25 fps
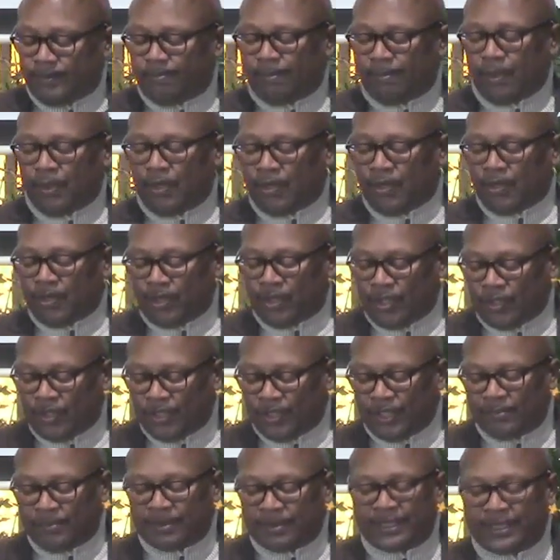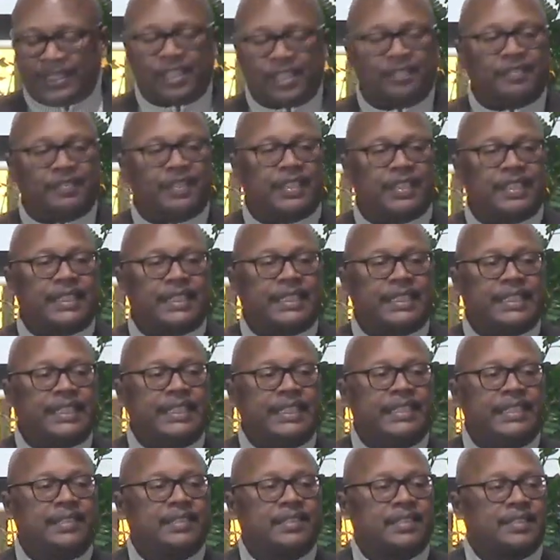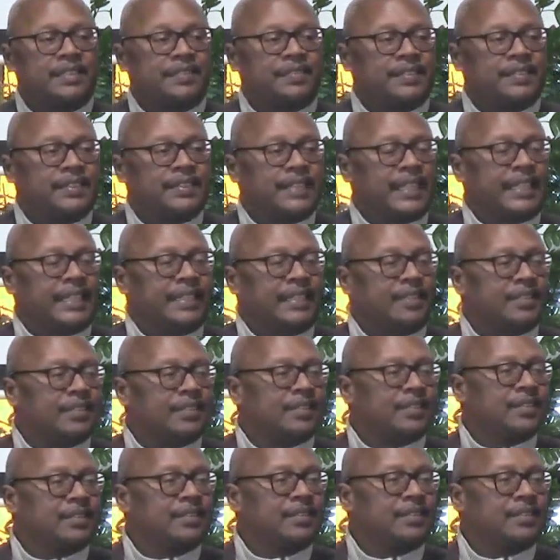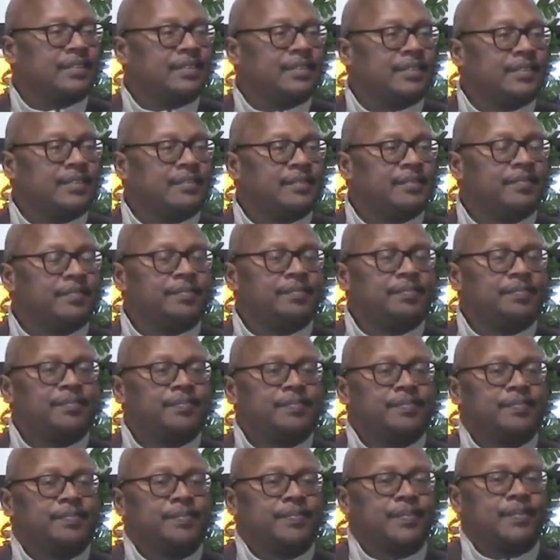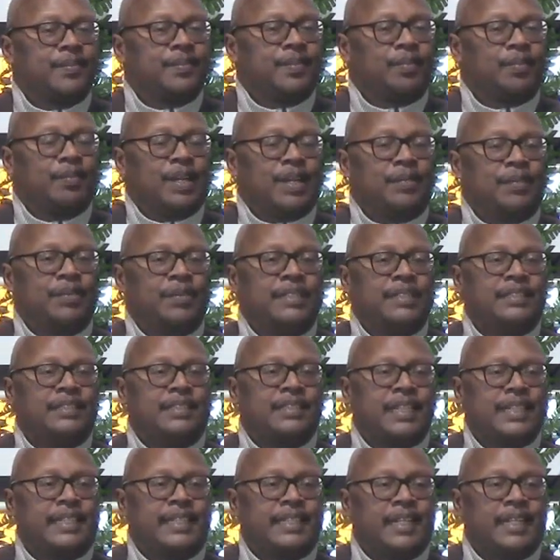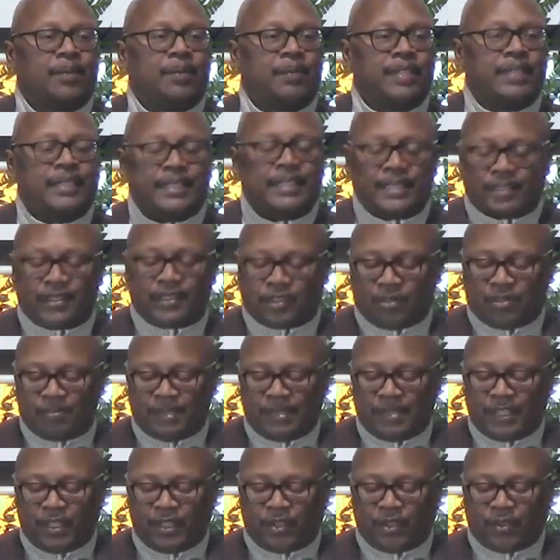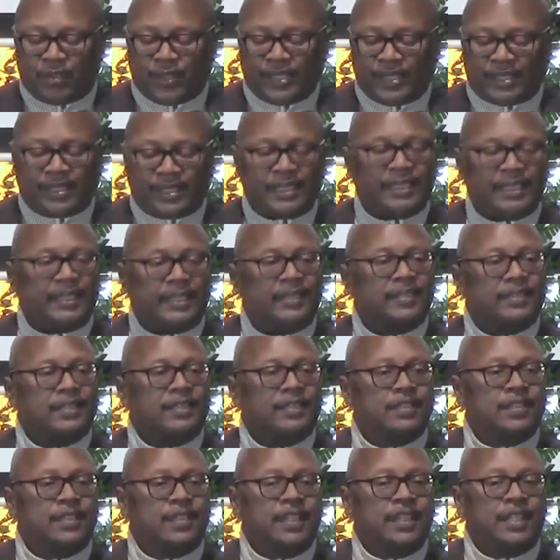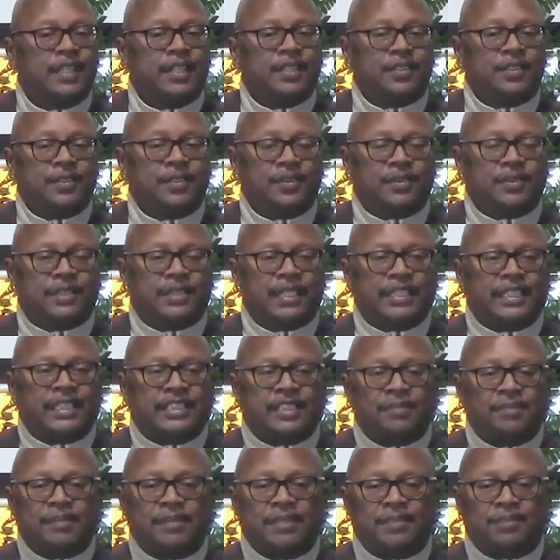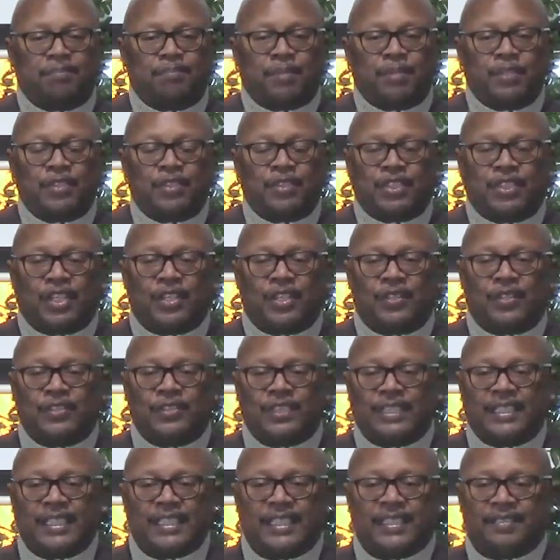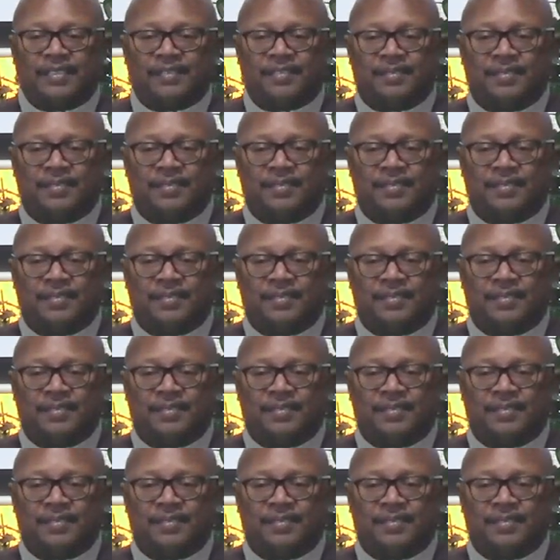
Paul called himself the least of saints. Why would he say that when he did so many great things in the New Testament? Brother Charles, again.